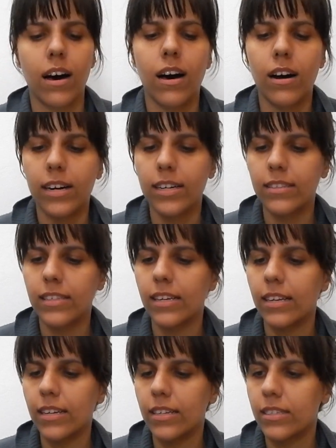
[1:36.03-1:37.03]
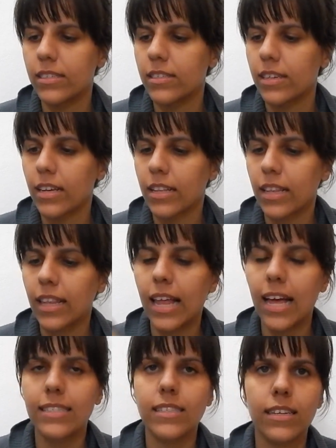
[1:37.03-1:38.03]
are these
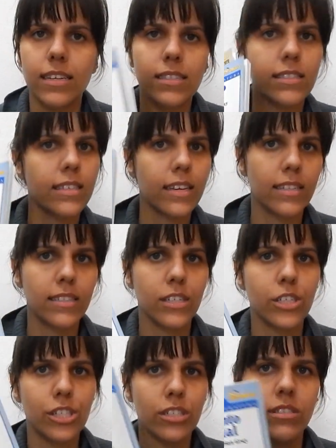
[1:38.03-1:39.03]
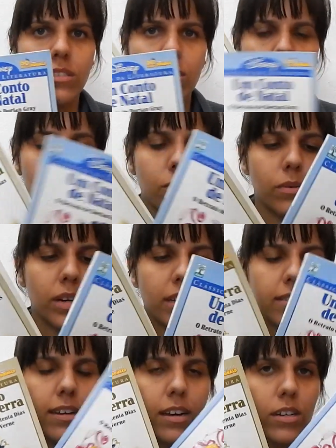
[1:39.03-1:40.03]
classics editions
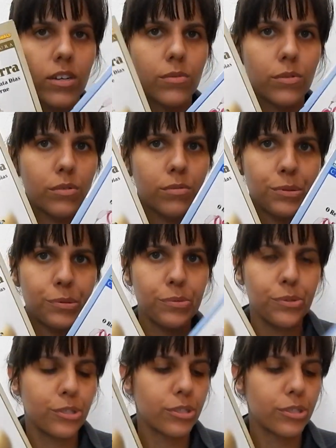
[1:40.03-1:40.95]
with Uncle Scrooge,